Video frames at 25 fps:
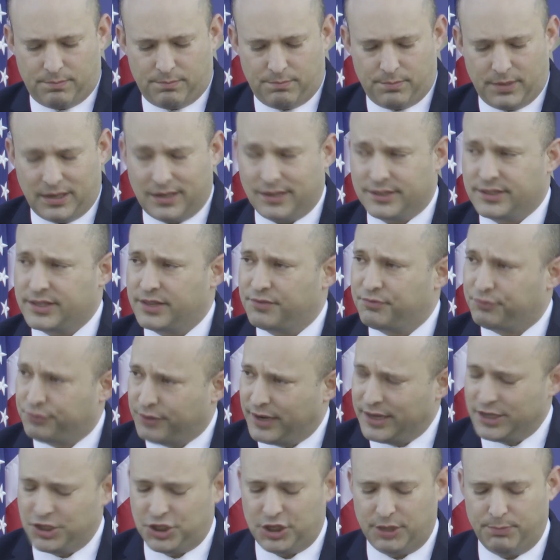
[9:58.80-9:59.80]
because the
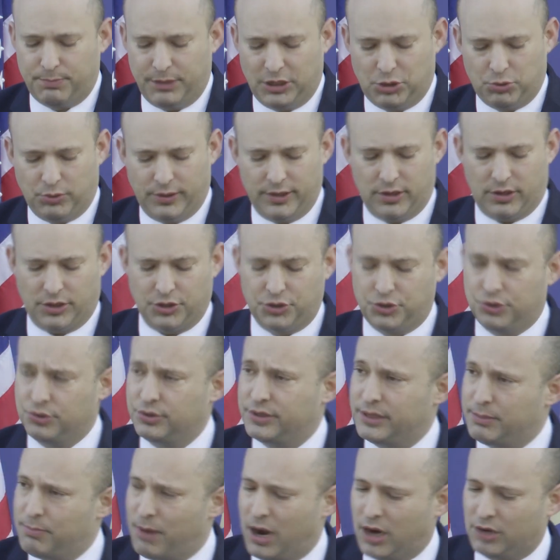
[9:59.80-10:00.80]
friendship between our two
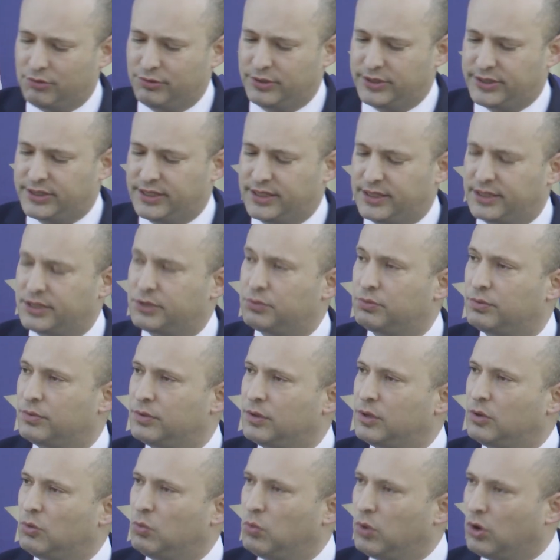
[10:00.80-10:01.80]
democracies
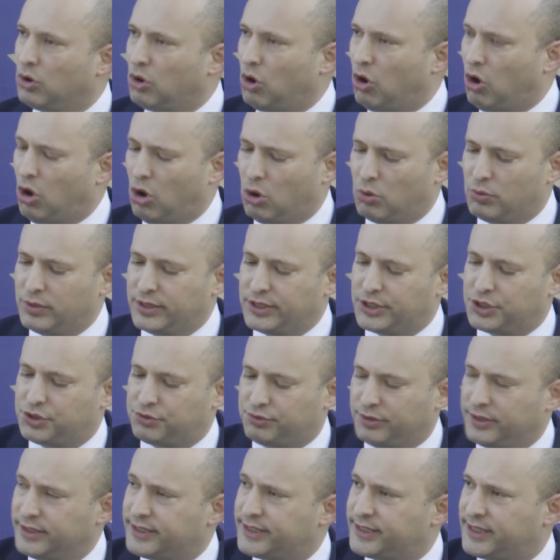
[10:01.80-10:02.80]
will always
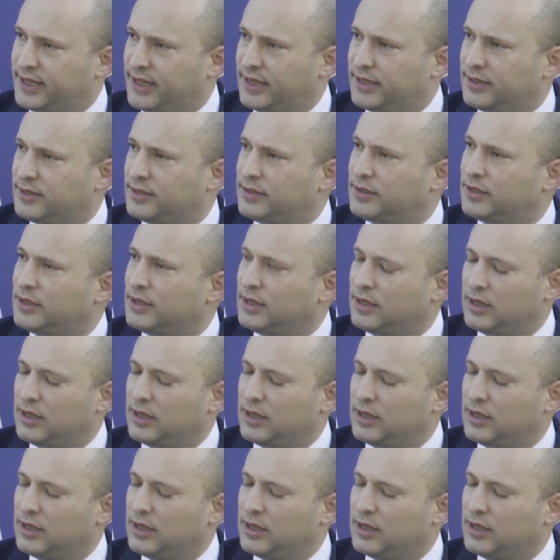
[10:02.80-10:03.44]
transcend